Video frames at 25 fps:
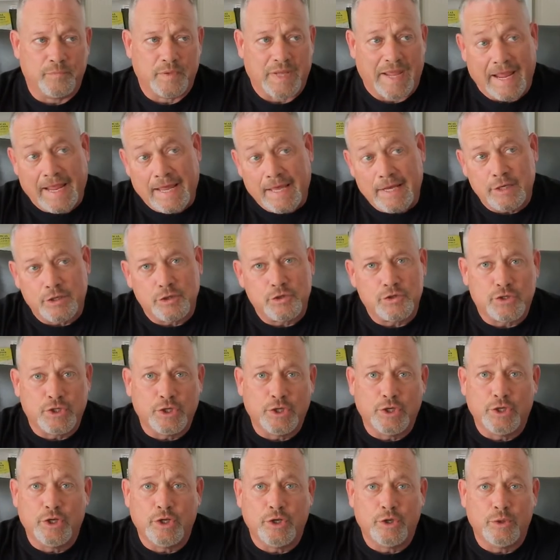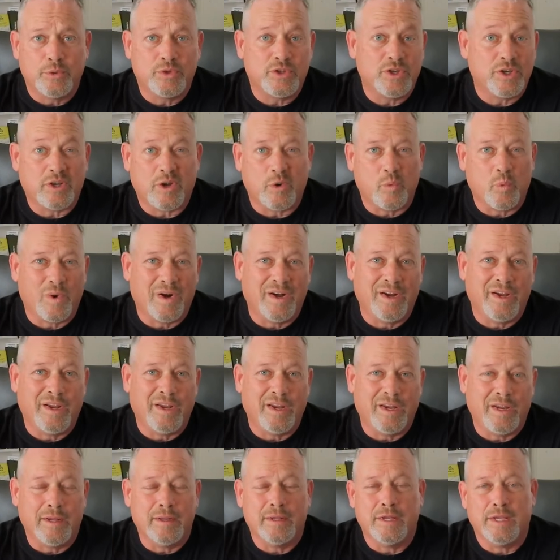added to, took
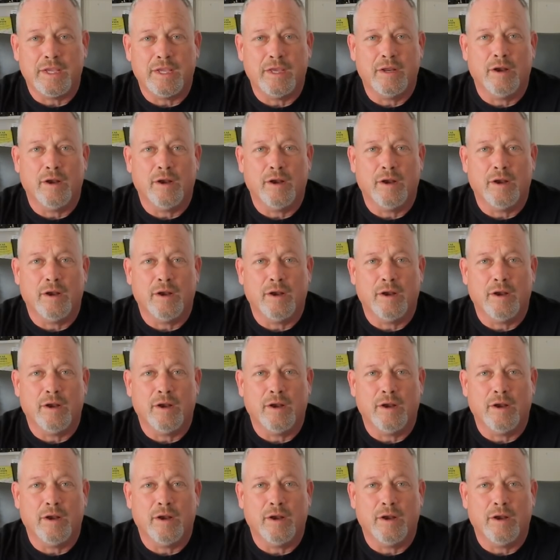away,